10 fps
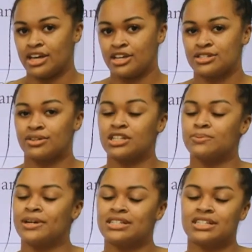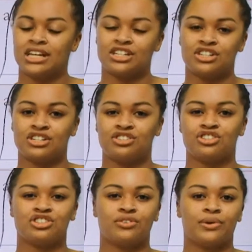So this presentation is
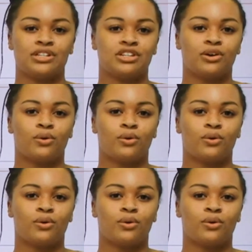just going to go